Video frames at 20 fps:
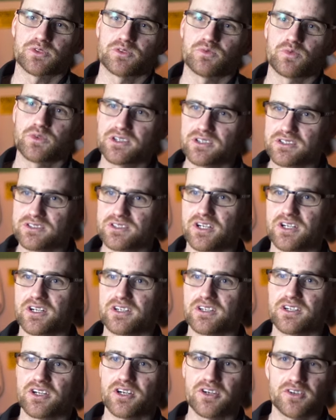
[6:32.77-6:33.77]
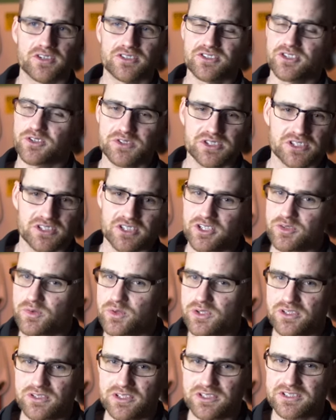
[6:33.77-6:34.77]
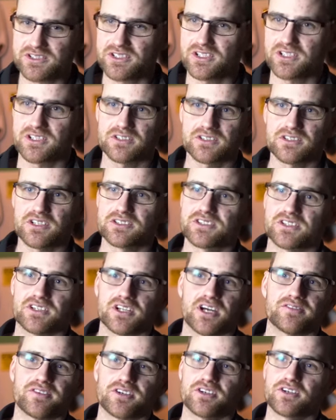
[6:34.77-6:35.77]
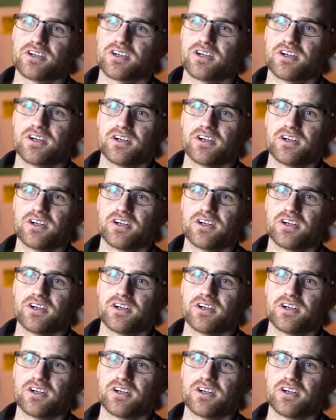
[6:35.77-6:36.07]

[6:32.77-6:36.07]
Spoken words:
wooden wheels on it, and you go. There's no steering wheel. It's a lever.